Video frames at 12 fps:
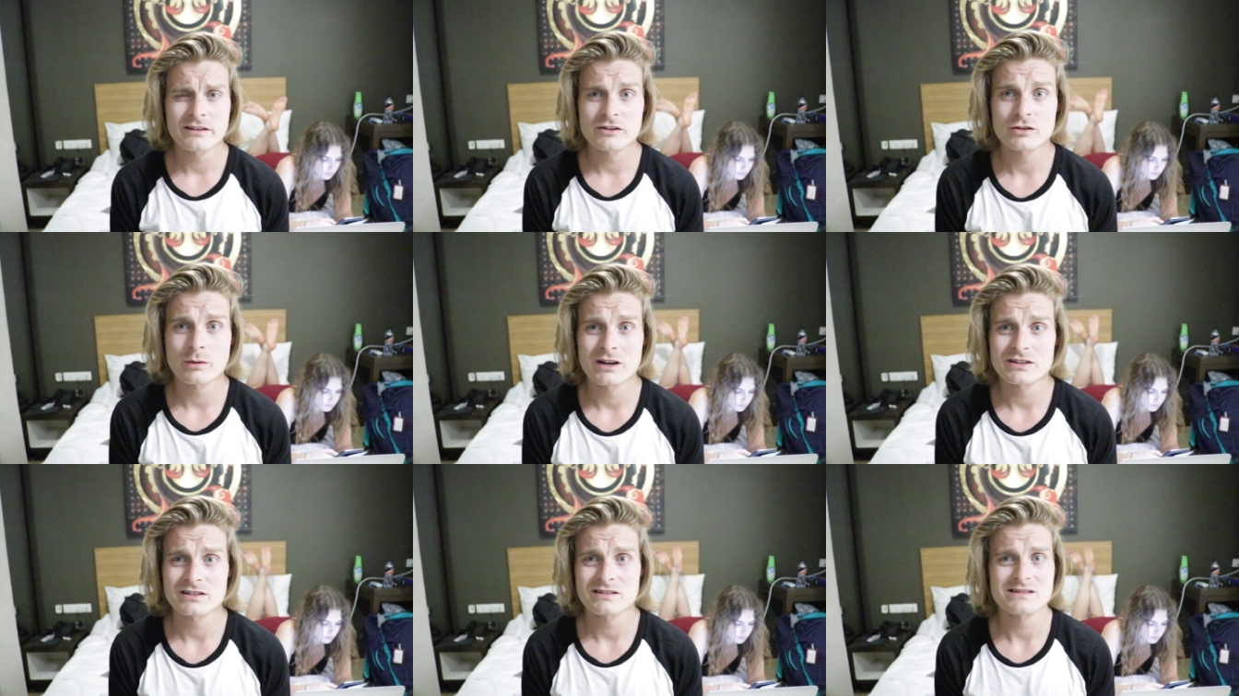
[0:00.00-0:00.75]

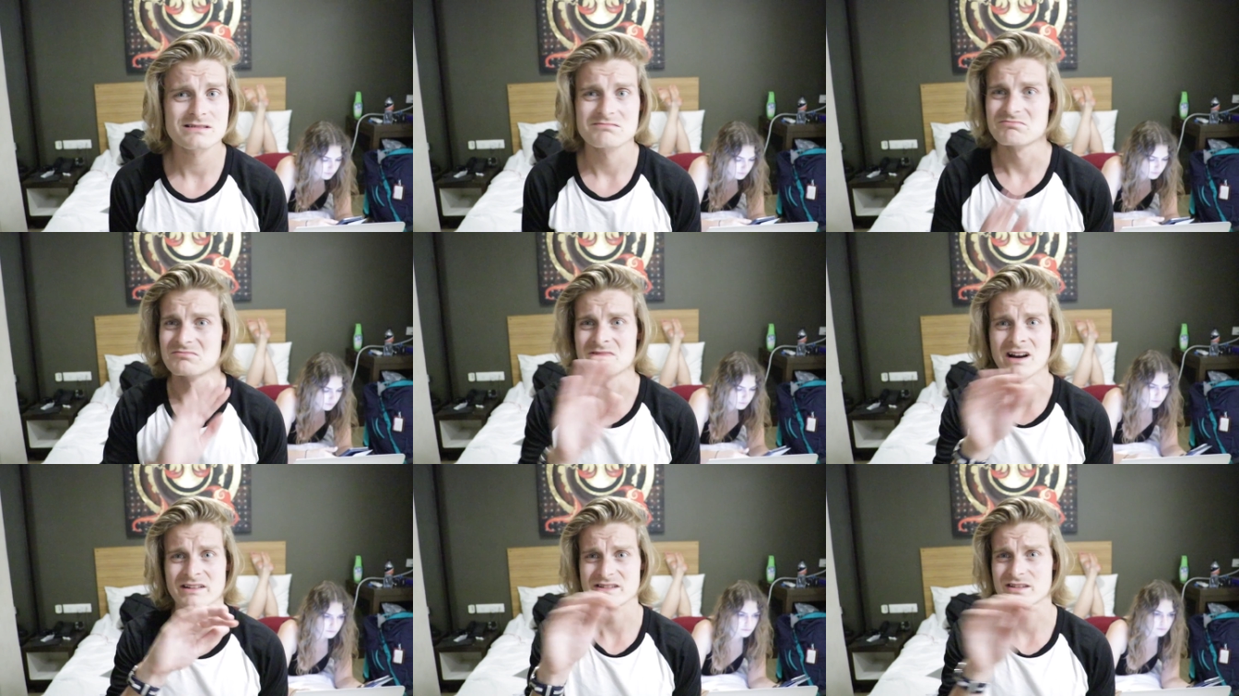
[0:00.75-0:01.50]
situations,
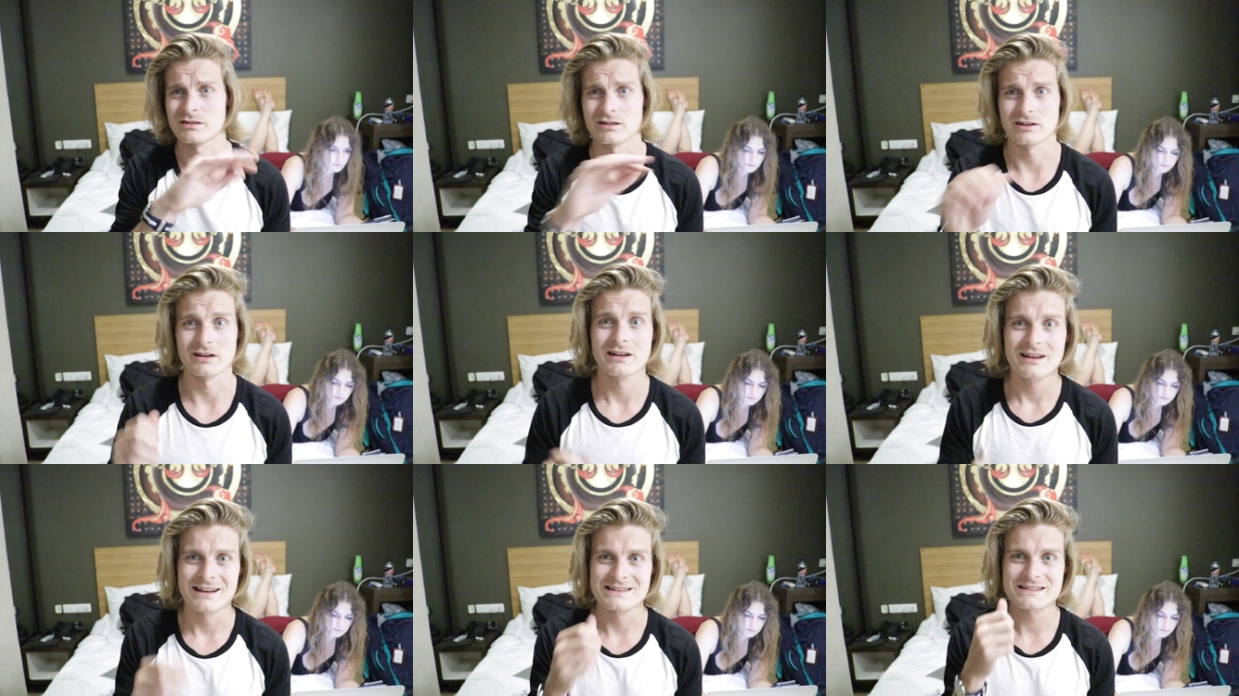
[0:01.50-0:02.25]
not so good.
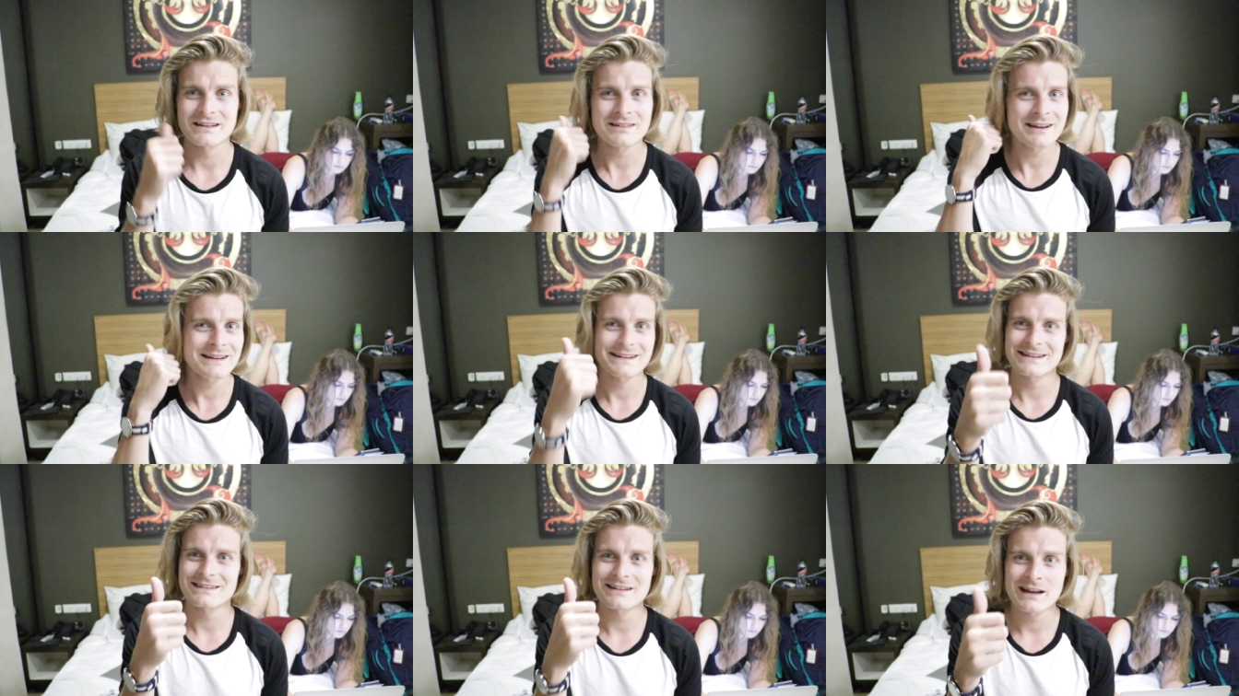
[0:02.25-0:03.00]
In sunlight,
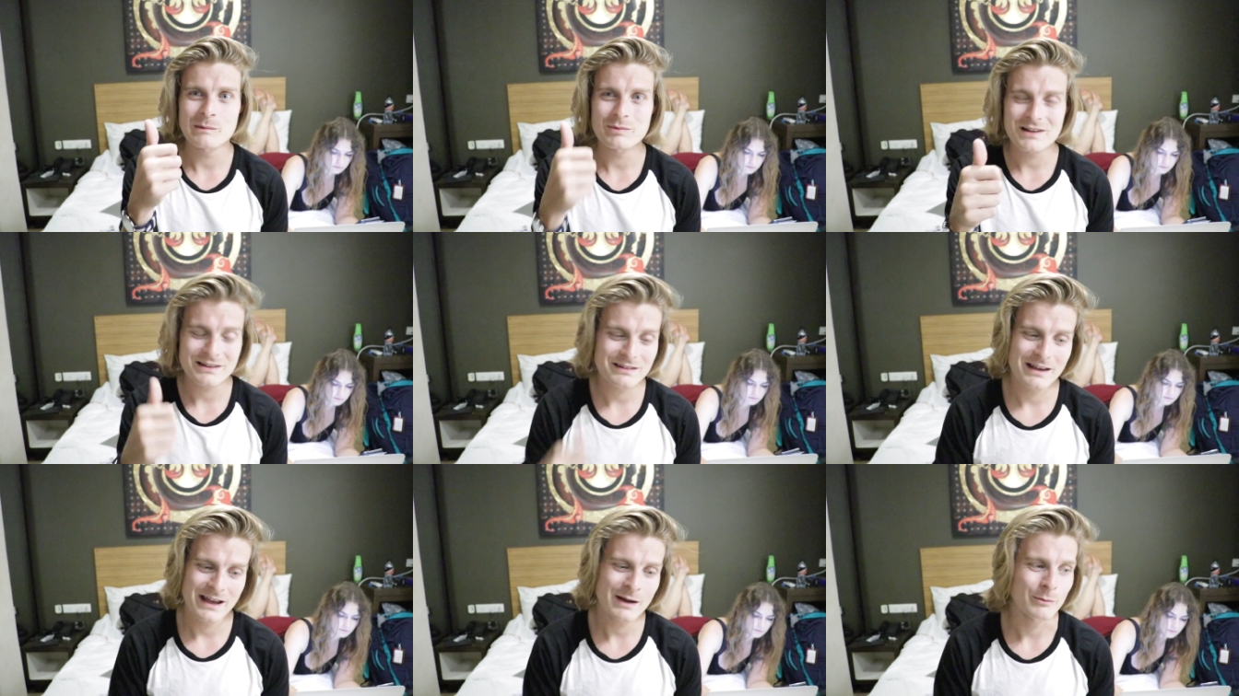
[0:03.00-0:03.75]
it's an A plus
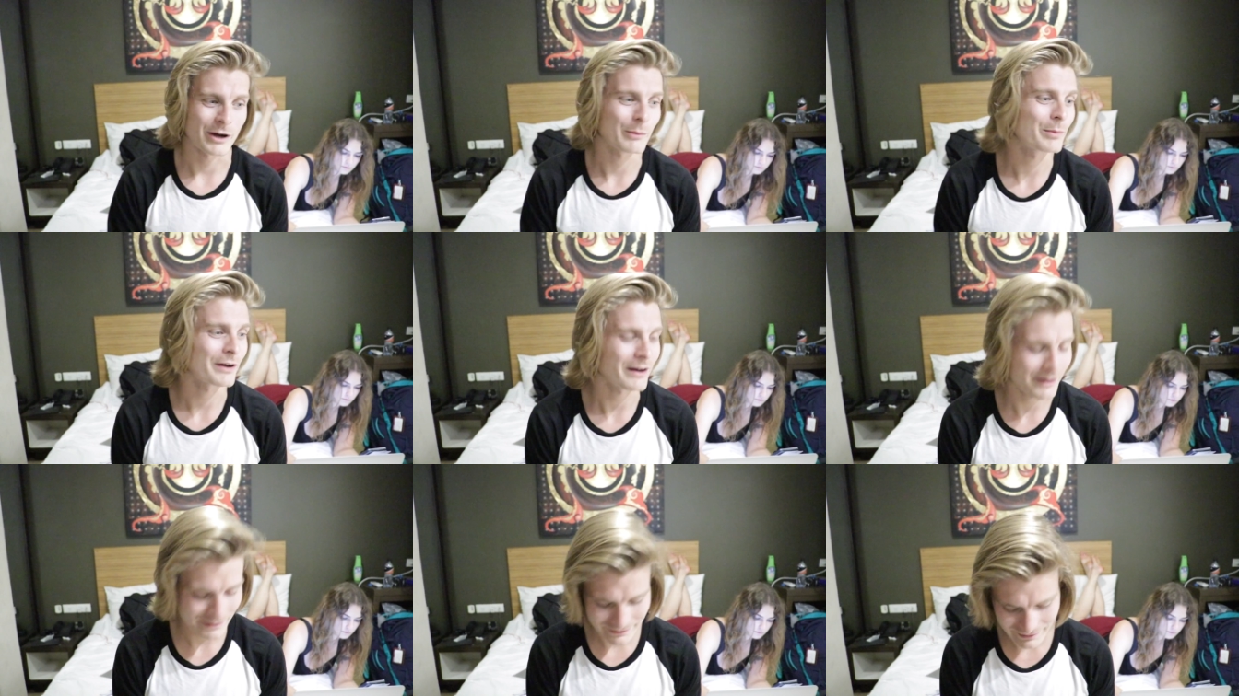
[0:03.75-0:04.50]
camera, but
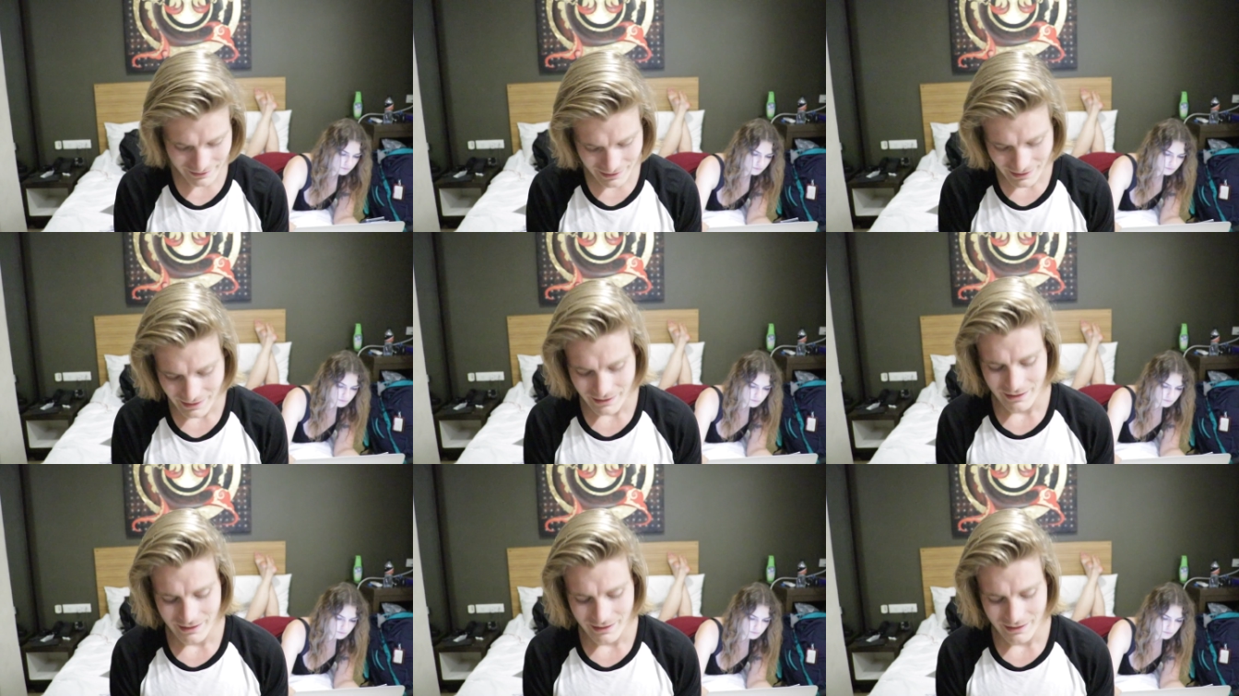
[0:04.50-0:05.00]
honestly,